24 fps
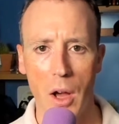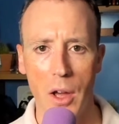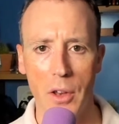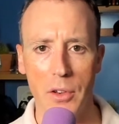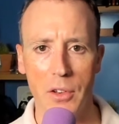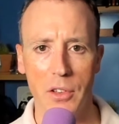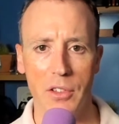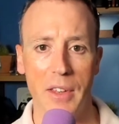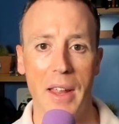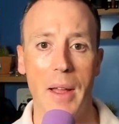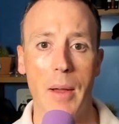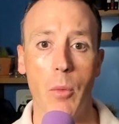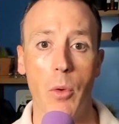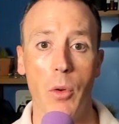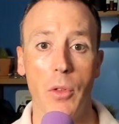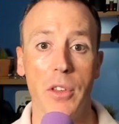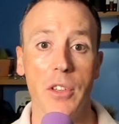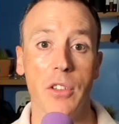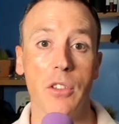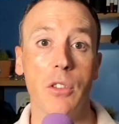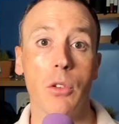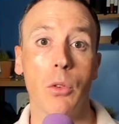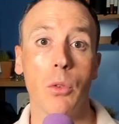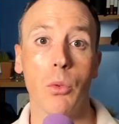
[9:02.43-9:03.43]
understand what
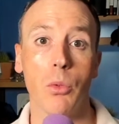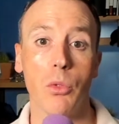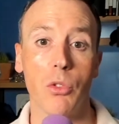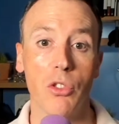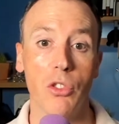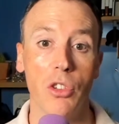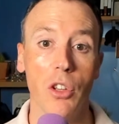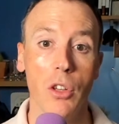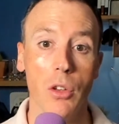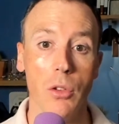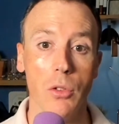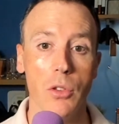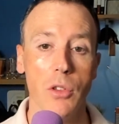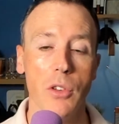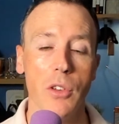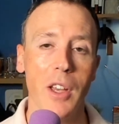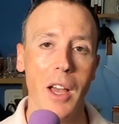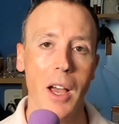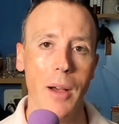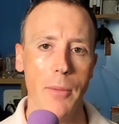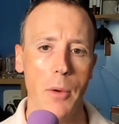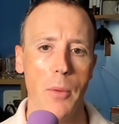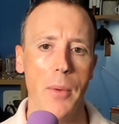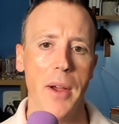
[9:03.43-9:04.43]
these tools do, you
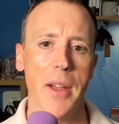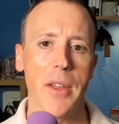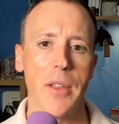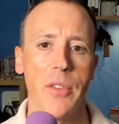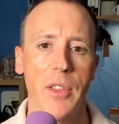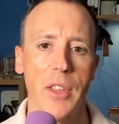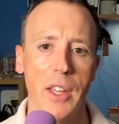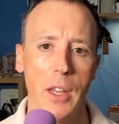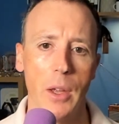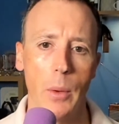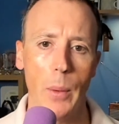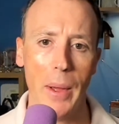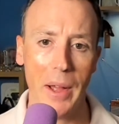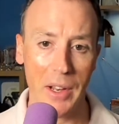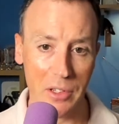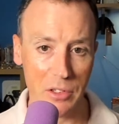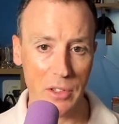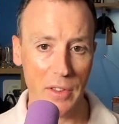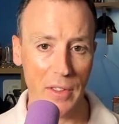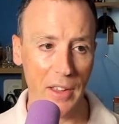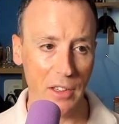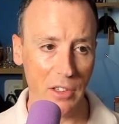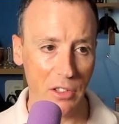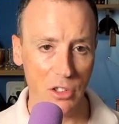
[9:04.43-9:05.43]
come away thinking, well,
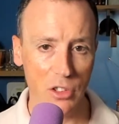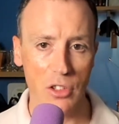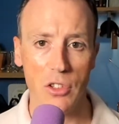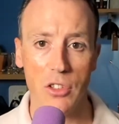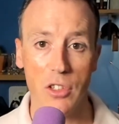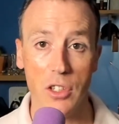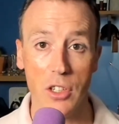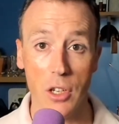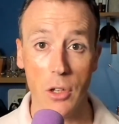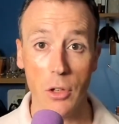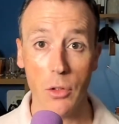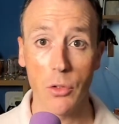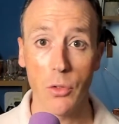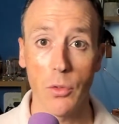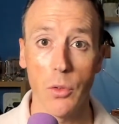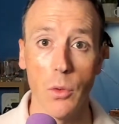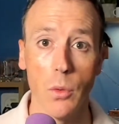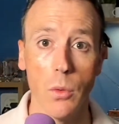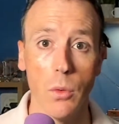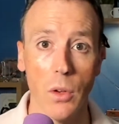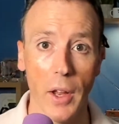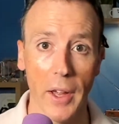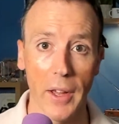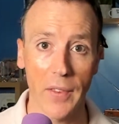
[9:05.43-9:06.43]
actually, that's just
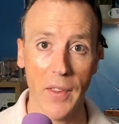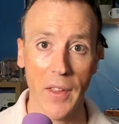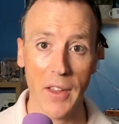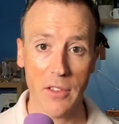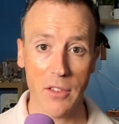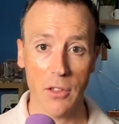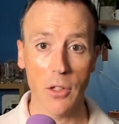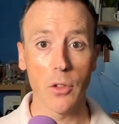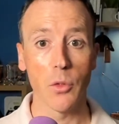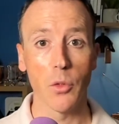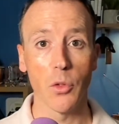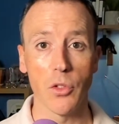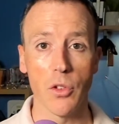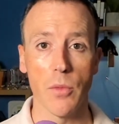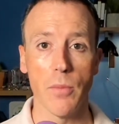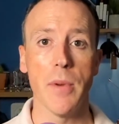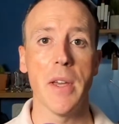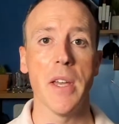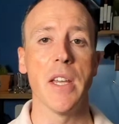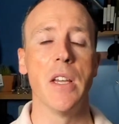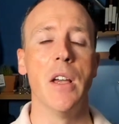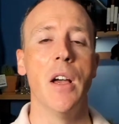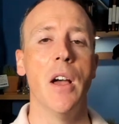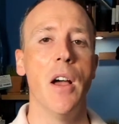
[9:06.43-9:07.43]
useful. That's useful to
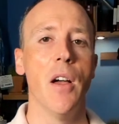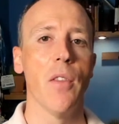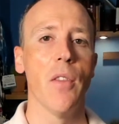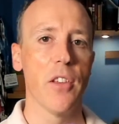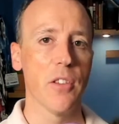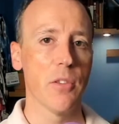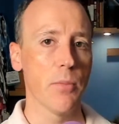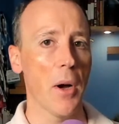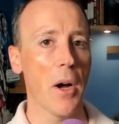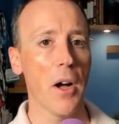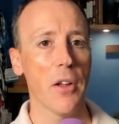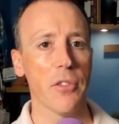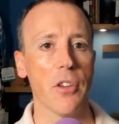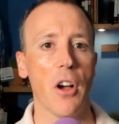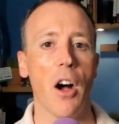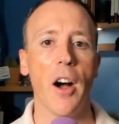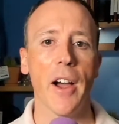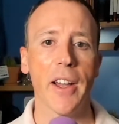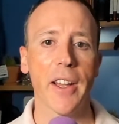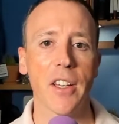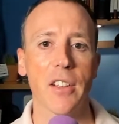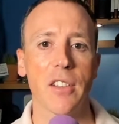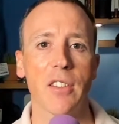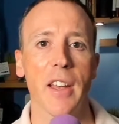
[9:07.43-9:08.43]
me. There's parts that
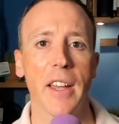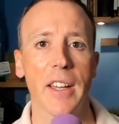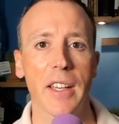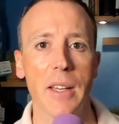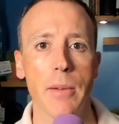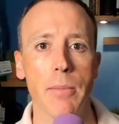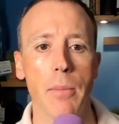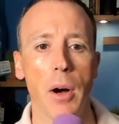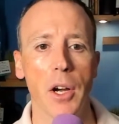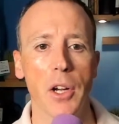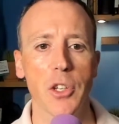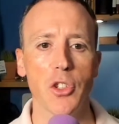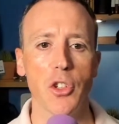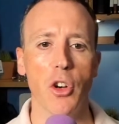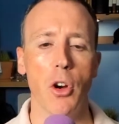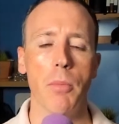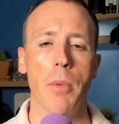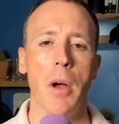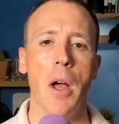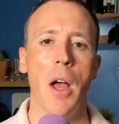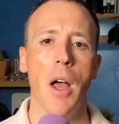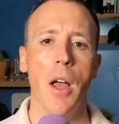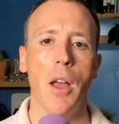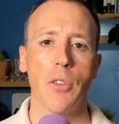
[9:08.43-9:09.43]
I could take in my job.
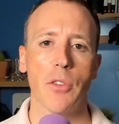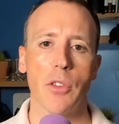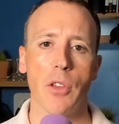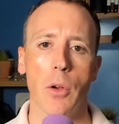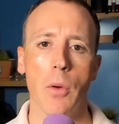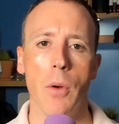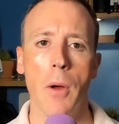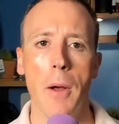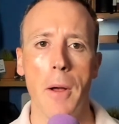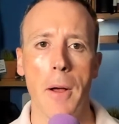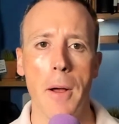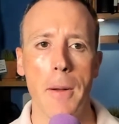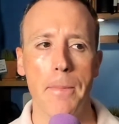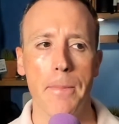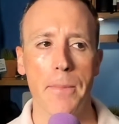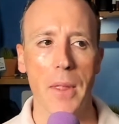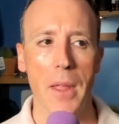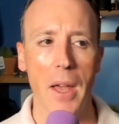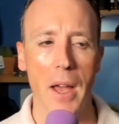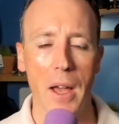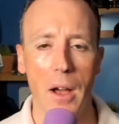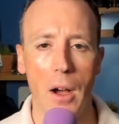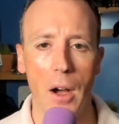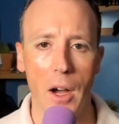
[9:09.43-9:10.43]
So
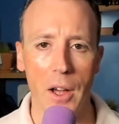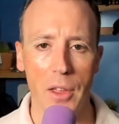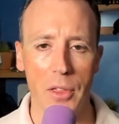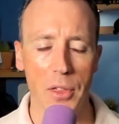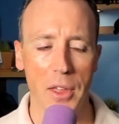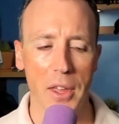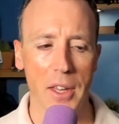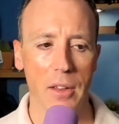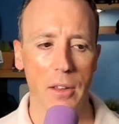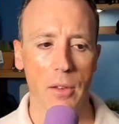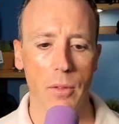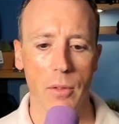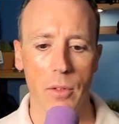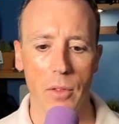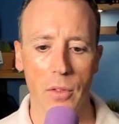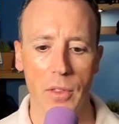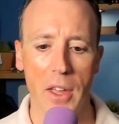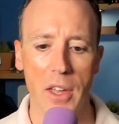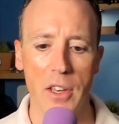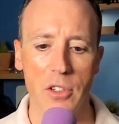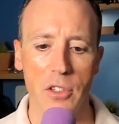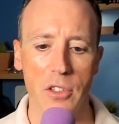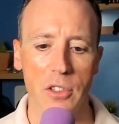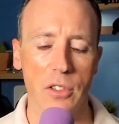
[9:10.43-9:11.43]
I think
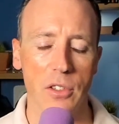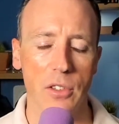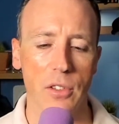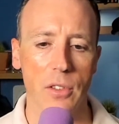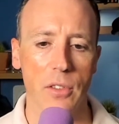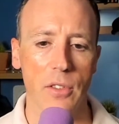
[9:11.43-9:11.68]
they're just